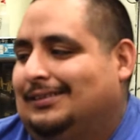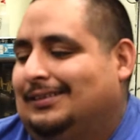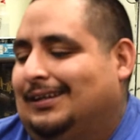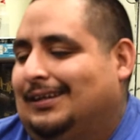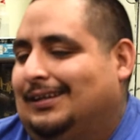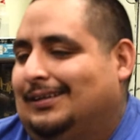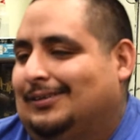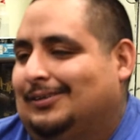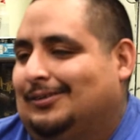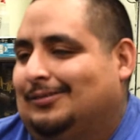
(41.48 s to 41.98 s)

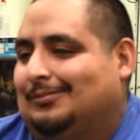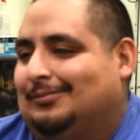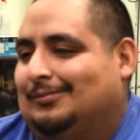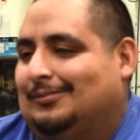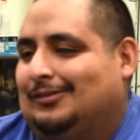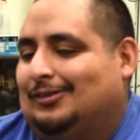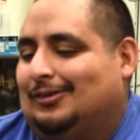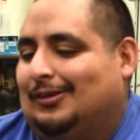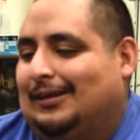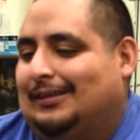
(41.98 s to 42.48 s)
And um,
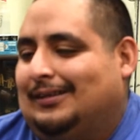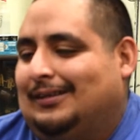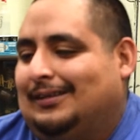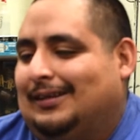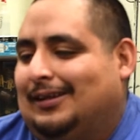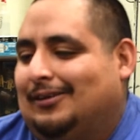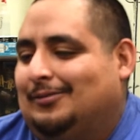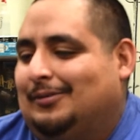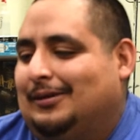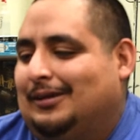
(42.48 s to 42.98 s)
so I think
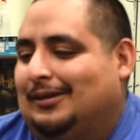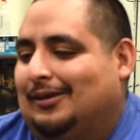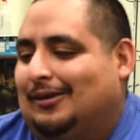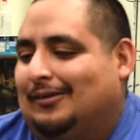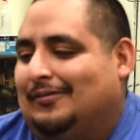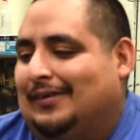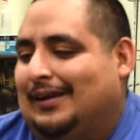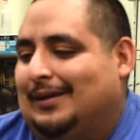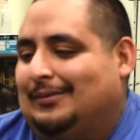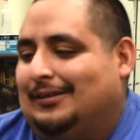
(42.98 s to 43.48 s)
everybody in our
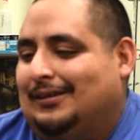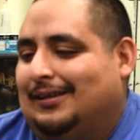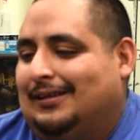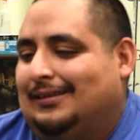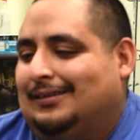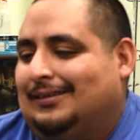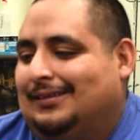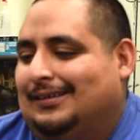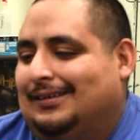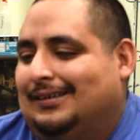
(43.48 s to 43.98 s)
family, like,
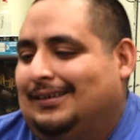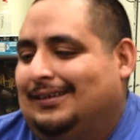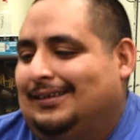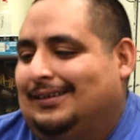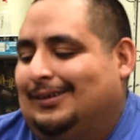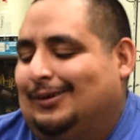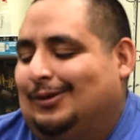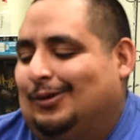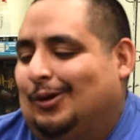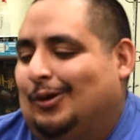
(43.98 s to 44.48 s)

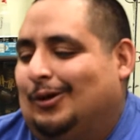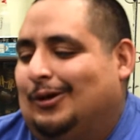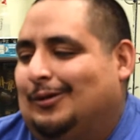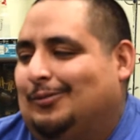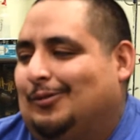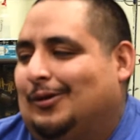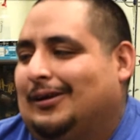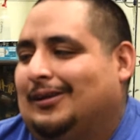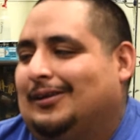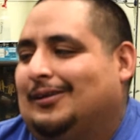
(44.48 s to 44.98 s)
growing
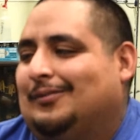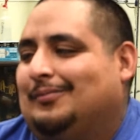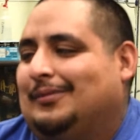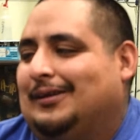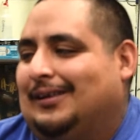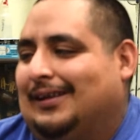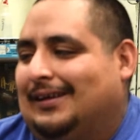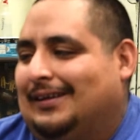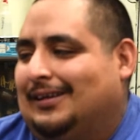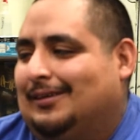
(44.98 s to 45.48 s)
up, wanted to be
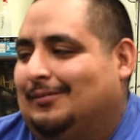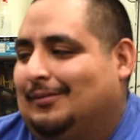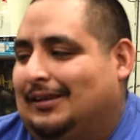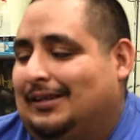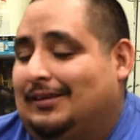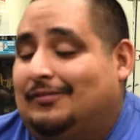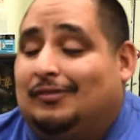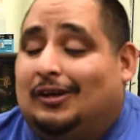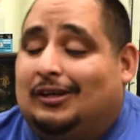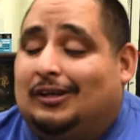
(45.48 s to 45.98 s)
like him. Like,
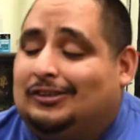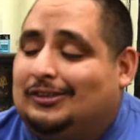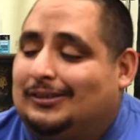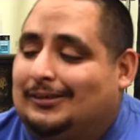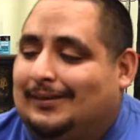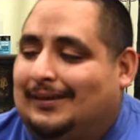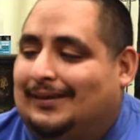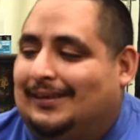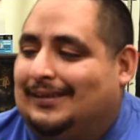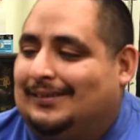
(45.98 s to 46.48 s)
he fought Sugar
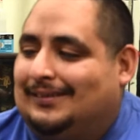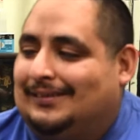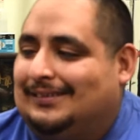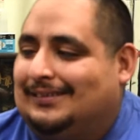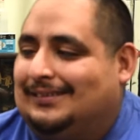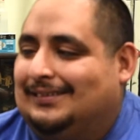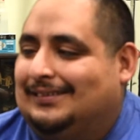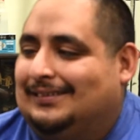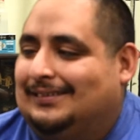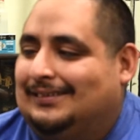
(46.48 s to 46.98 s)
Ray Leonard
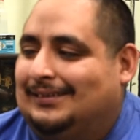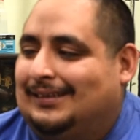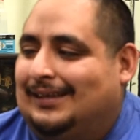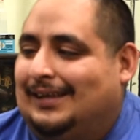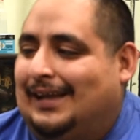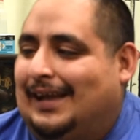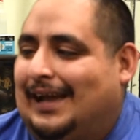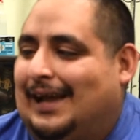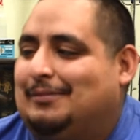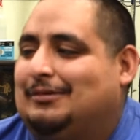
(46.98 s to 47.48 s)
in the
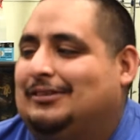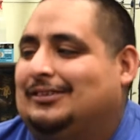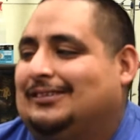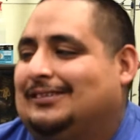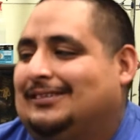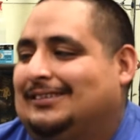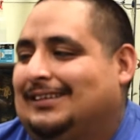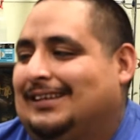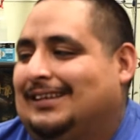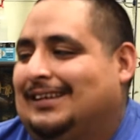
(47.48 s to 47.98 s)

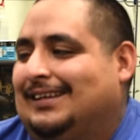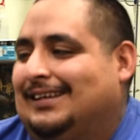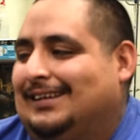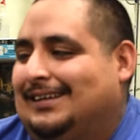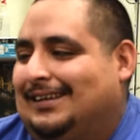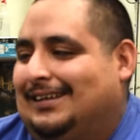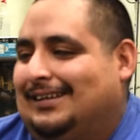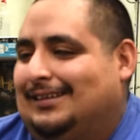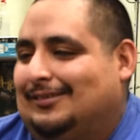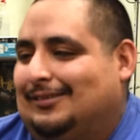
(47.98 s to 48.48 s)
amateurs,
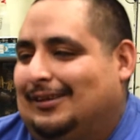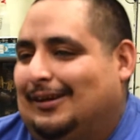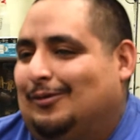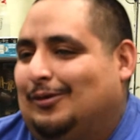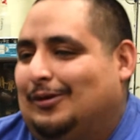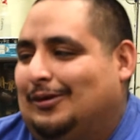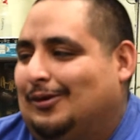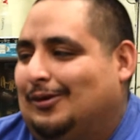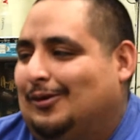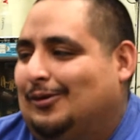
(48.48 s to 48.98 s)
and he's like
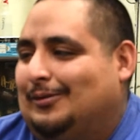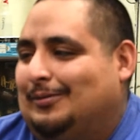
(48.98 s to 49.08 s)
one of the only